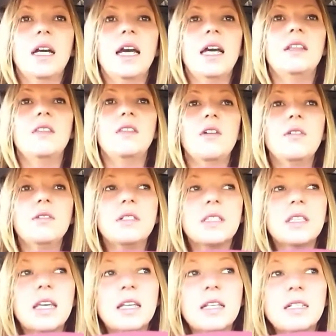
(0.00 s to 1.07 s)
And those
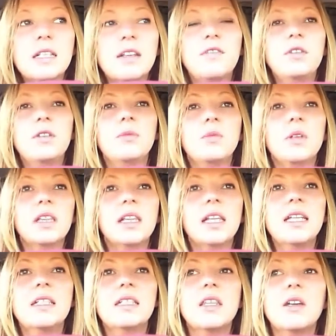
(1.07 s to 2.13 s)
things, if you
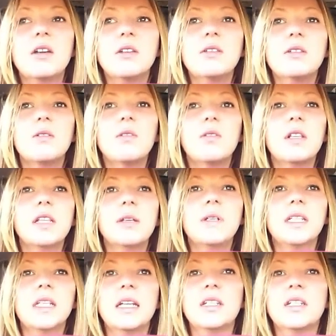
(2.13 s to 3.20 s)
release those, all the
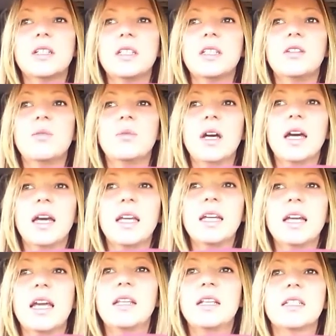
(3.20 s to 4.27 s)
limitations in your
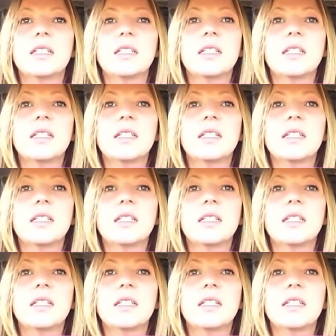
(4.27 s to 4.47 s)
way, and it